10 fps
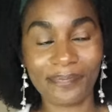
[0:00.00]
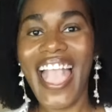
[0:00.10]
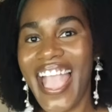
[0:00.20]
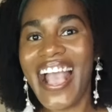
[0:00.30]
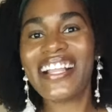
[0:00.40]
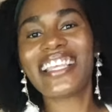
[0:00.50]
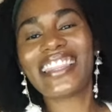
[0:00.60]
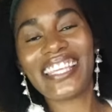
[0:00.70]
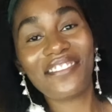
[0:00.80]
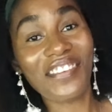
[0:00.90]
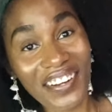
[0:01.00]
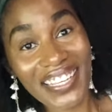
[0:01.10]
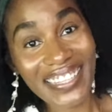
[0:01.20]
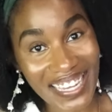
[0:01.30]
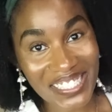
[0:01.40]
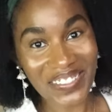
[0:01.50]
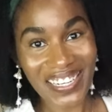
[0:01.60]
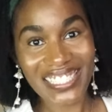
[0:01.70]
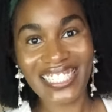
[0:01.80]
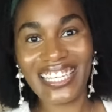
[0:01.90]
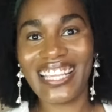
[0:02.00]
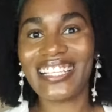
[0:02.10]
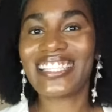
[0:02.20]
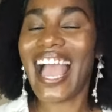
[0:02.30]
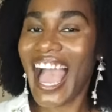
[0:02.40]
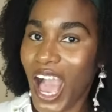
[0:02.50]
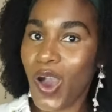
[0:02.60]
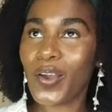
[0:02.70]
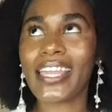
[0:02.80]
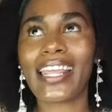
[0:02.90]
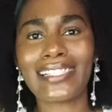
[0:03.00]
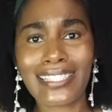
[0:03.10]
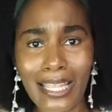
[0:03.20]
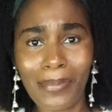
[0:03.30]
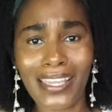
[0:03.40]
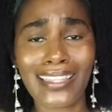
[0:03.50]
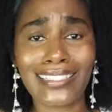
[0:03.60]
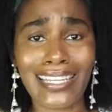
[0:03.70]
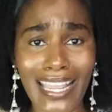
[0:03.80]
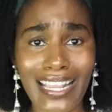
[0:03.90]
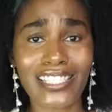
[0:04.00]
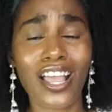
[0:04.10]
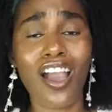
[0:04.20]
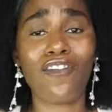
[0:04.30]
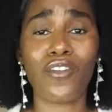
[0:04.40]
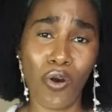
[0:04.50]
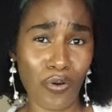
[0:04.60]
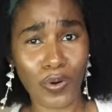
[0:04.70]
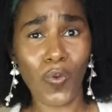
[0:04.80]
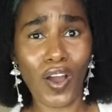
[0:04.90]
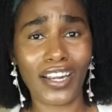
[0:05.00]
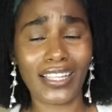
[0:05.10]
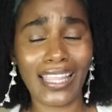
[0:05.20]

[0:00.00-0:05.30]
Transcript: And the very last question is, how can I stomach the taste of Oka water?